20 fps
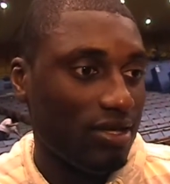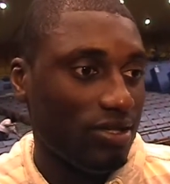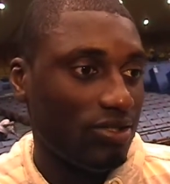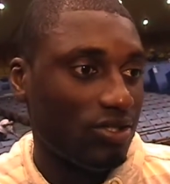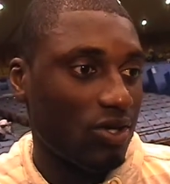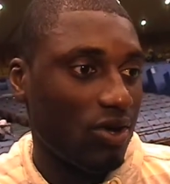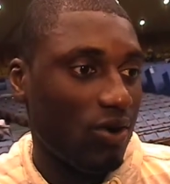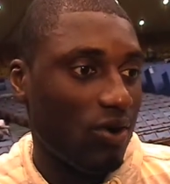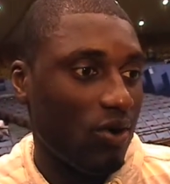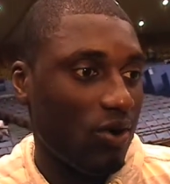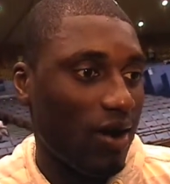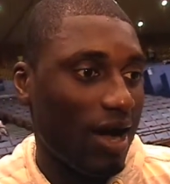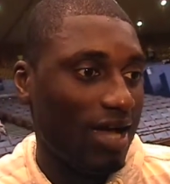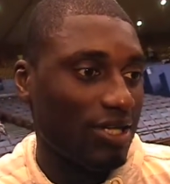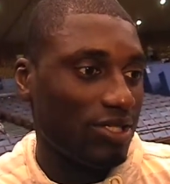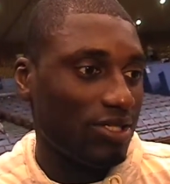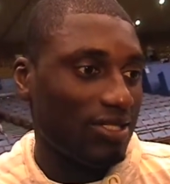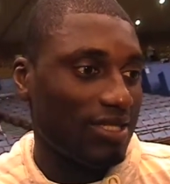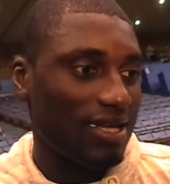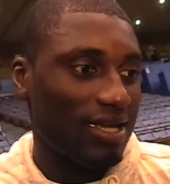So I
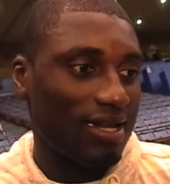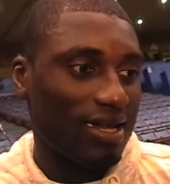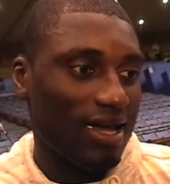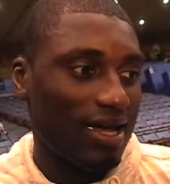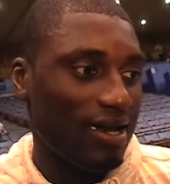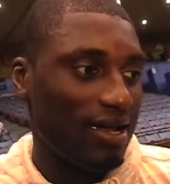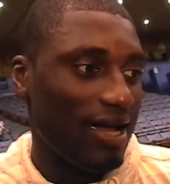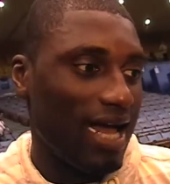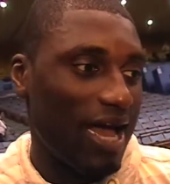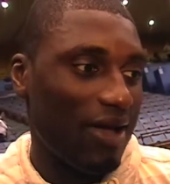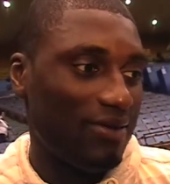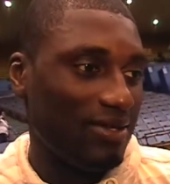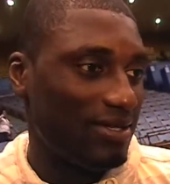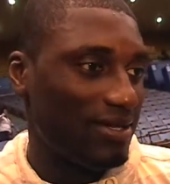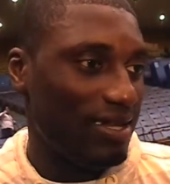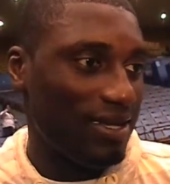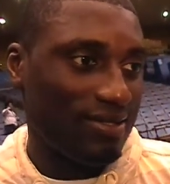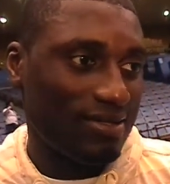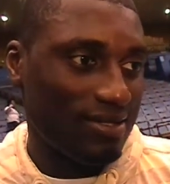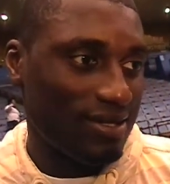just think that our
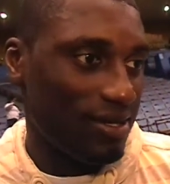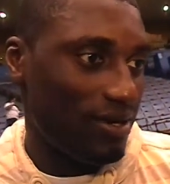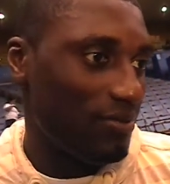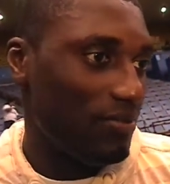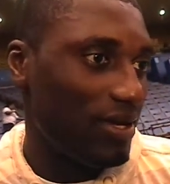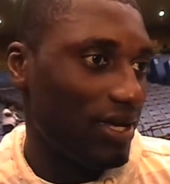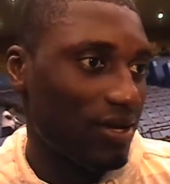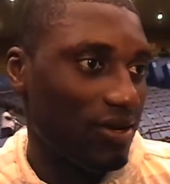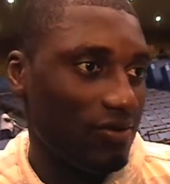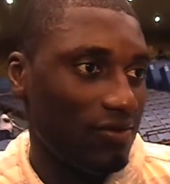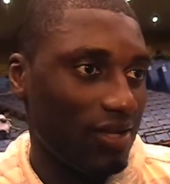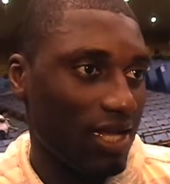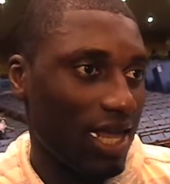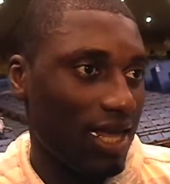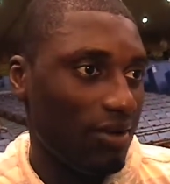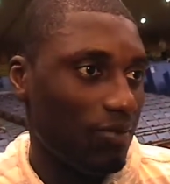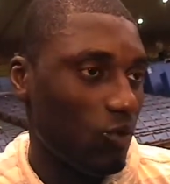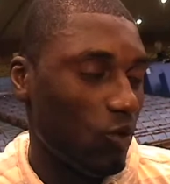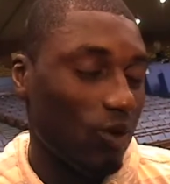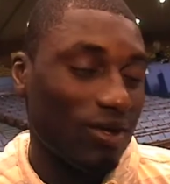intensity at the beginning of the
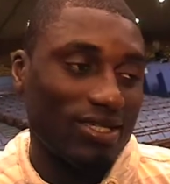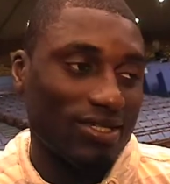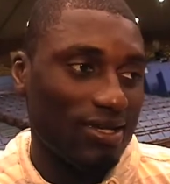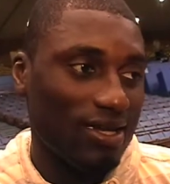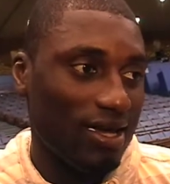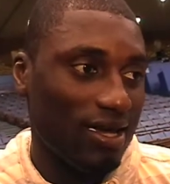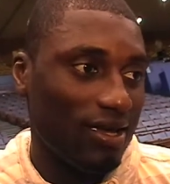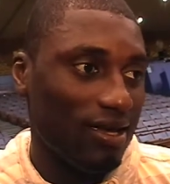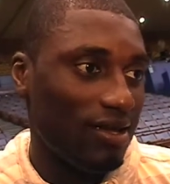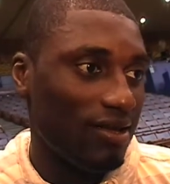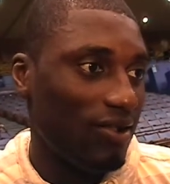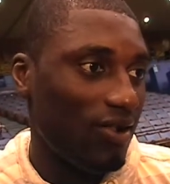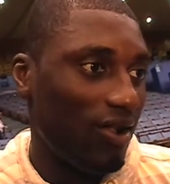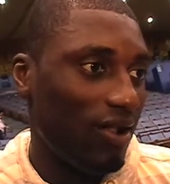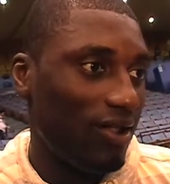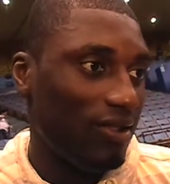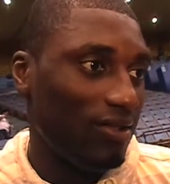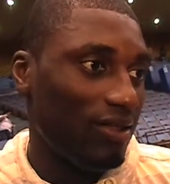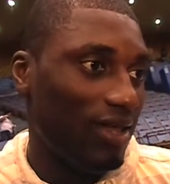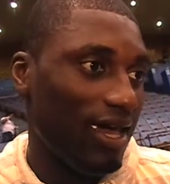game wasn't there,
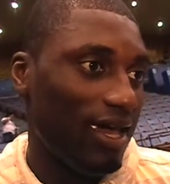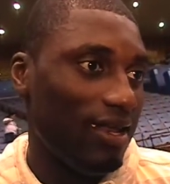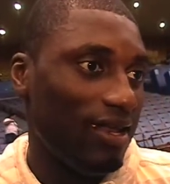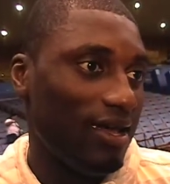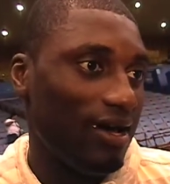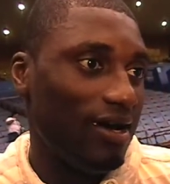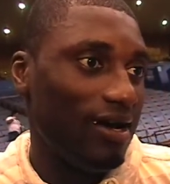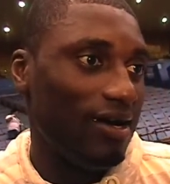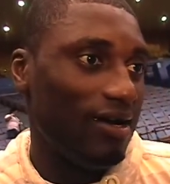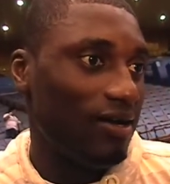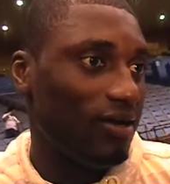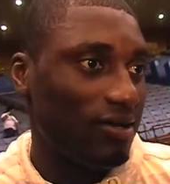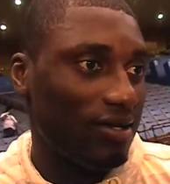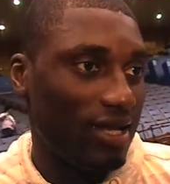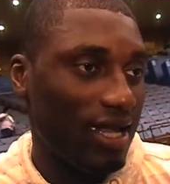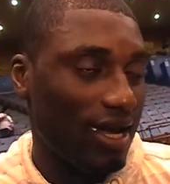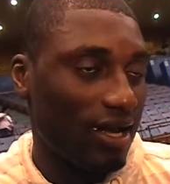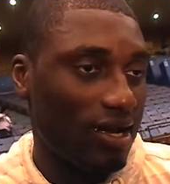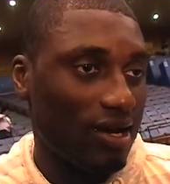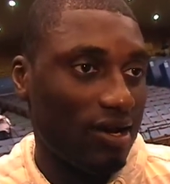and
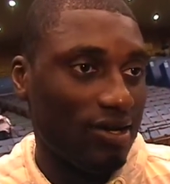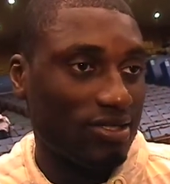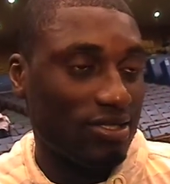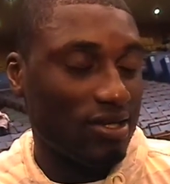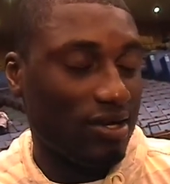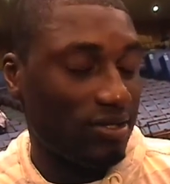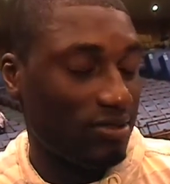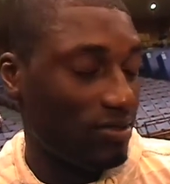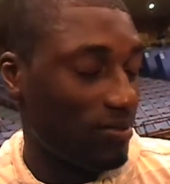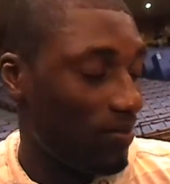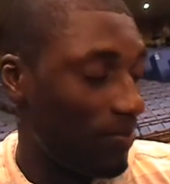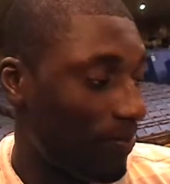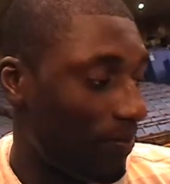that cost us.